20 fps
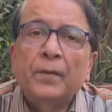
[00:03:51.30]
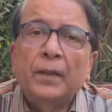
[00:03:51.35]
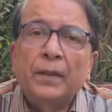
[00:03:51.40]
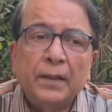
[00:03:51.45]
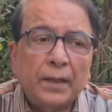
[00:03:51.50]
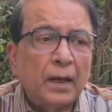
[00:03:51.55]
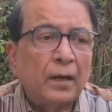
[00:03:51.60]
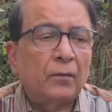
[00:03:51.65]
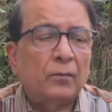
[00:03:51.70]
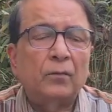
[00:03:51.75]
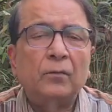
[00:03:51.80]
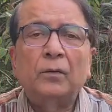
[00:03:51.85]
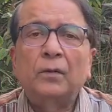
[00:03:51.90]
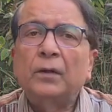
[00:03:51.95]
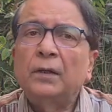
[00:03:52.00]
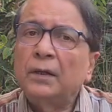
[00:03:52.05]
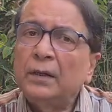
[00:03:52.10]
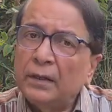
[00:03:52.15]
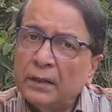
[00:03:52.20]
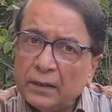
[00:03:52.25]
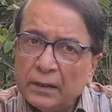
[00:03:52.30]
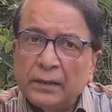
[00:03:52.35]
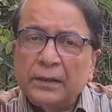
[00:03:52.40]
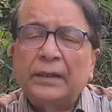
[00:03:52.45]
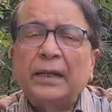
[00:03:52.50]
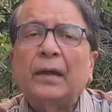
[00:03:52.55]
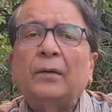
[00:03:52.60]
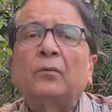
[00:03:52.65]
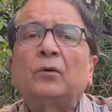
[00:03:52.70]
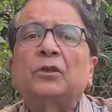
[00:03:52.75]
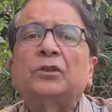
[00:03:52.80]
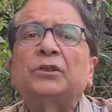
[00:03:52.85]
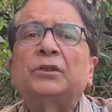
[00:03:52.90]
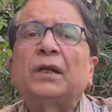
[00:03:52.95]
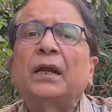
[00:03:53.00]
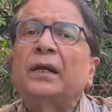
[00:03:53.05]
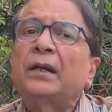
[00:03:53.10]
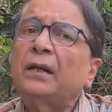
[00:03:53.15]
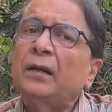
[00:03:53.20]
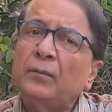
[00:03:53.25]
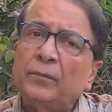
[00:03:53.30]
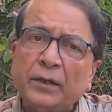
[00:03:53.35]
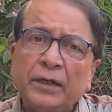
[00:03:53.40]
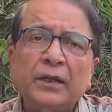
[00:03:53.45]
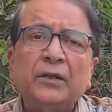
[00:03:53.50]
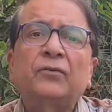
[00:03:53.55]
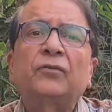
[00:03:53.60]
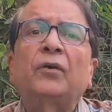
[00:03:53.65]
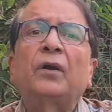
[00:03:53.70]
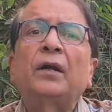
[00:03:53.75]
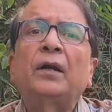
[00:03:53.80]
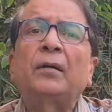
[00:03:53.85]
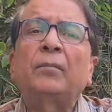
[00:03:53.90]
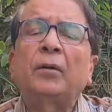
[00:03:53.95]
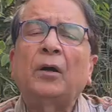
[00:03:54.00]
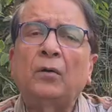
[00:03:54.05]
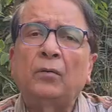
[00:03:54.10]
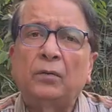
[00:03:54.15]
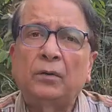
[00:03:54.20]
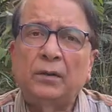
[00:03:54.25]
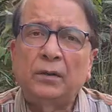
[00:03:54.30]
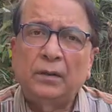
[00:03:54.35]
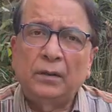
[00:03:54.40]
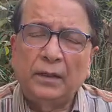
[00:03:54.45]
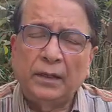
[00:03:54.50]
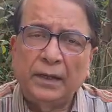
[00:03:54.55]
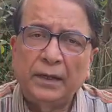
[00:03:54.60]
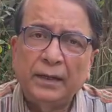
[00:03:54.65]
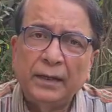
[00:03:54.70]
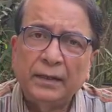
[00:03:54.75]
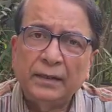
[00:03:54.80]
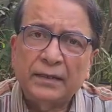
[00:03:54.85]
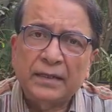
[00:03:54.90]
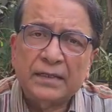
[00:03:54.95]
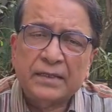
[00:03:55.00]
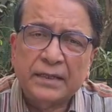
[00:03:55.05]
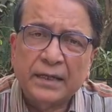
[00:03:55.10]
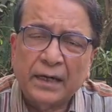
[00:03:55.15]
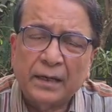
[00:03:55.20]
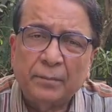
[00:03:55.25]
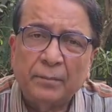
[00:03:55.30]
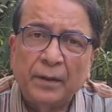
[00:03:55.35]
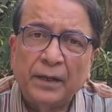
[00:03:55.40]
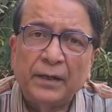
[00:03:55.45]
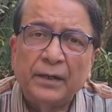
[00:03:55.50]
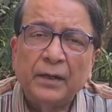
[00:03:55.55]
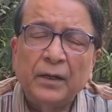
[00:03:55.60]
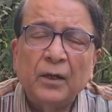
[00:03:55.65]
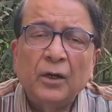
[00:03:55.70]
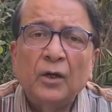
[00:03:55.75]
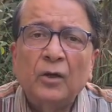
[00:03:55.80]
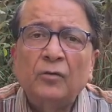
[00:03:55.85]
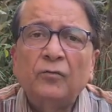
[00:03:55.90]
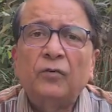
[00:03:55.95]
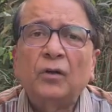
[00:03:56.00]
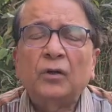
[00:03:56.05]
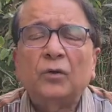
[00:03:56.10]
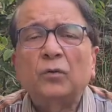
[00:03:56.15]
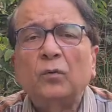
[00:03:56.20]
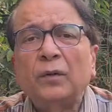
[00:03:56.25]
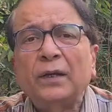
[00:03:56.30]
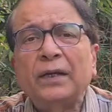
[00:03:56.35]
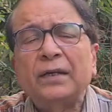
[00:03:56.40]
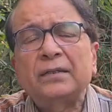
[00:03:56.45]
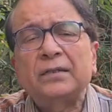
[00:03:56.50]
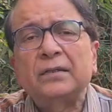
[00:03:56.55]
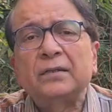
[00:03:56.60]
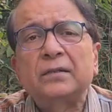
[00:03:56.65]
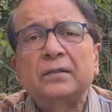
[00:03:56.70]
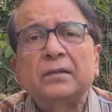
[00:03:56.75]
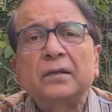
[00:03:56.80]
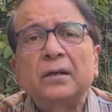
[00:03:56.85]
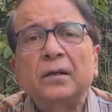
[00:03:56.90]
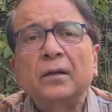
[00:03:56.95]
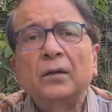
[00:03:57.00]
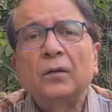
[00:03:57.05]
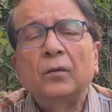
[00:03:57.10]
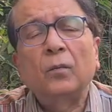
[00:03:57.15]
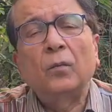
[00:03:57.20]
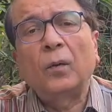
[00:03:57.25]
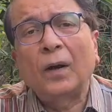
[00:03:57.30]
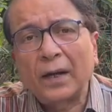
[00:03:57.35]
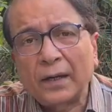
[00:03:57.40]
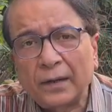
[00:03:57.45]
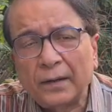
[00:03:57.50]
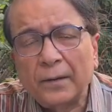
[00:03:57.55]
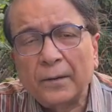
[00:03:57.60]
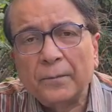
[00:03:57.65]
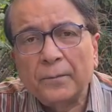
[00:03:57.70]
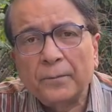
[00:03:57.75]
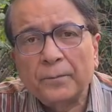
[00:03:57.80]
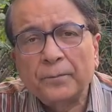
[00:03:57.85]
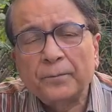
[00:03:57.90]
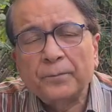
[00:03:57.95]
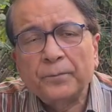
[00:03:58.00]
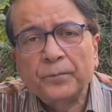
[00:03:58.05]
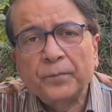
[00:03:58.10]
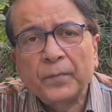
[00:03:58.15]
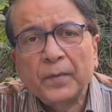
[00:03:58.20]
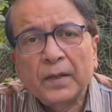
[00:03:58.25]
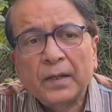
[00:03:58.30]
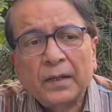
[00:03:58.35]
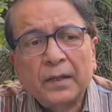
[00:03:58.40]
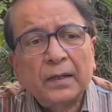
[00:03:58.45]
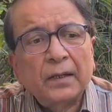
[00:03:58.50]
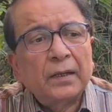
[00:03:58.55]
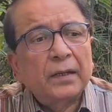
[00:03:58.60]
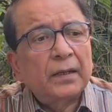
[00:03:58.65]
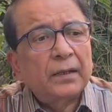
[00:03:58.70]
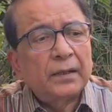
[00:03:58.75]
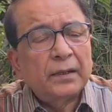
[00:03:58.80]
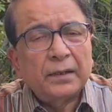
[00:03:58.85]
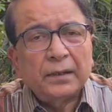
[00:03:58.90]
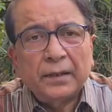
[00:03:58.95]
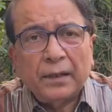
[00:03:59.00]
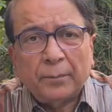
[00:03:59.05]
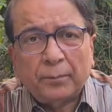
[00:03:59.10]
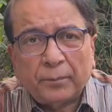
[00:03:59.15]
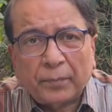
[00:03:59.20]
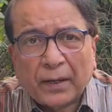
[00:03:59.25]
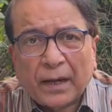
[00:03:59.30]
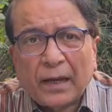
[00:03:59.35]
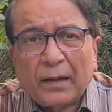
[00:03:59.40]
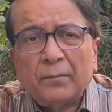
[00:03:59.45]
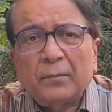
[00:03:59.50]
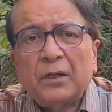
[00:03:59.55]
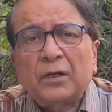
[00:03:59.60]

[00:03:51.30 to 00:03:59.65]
Now, there was China very thrilled about hearing this statement for two reasons. One, the Prime